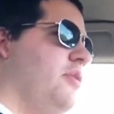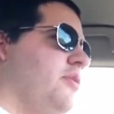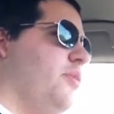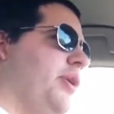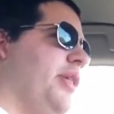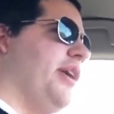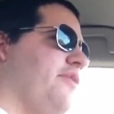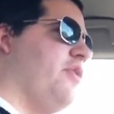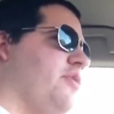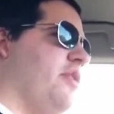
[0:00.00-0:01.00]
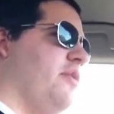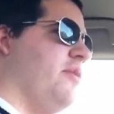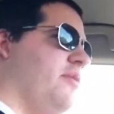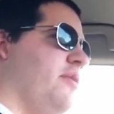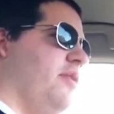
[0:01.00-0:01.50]
Well, like if there's
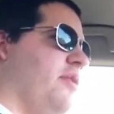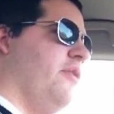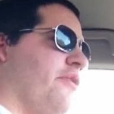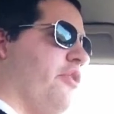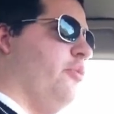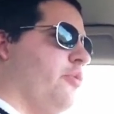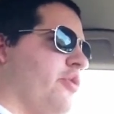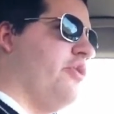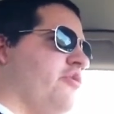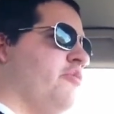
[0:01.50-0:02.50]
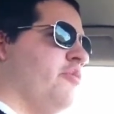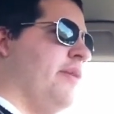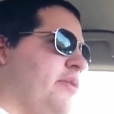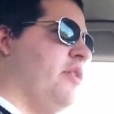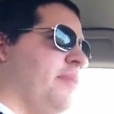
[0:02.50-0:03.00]
a few more creatures worth
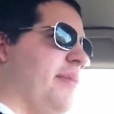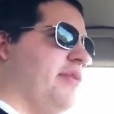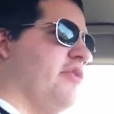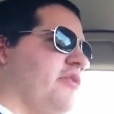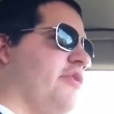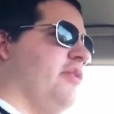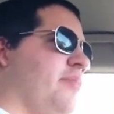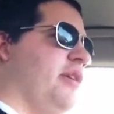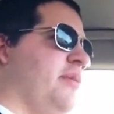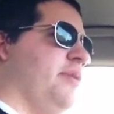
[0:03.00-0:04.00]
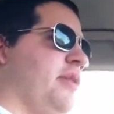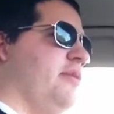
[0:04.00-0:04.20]
bouncing, maybe this card will see play. But